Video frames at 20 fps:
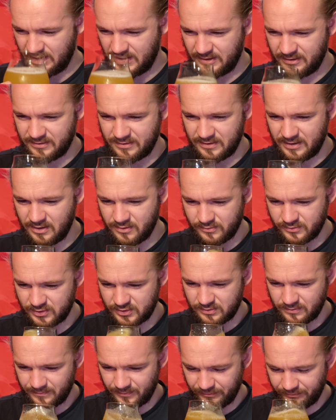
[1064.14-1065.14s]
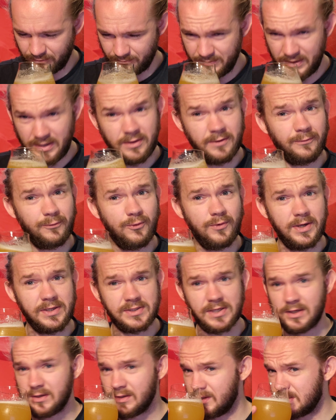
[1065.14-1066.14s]
anything else. For me, the fruity
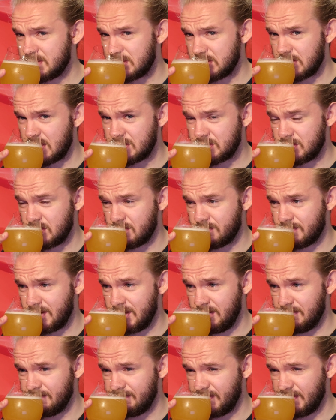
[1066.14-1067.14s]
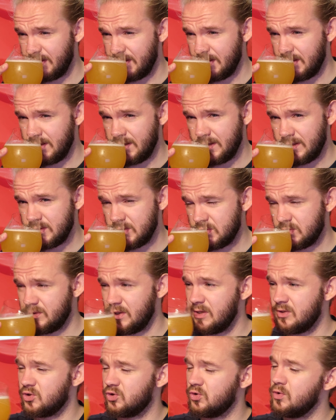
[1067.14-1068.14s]
side in this is actually quite
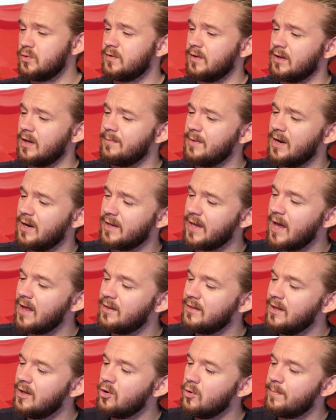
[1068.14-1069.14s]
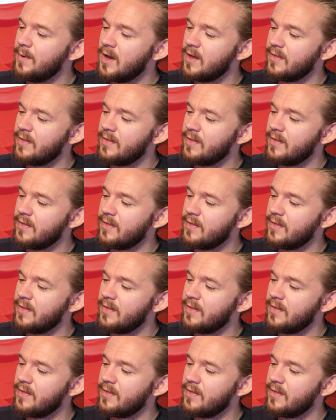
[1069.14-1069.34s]
straight shooting. I mean, I get a little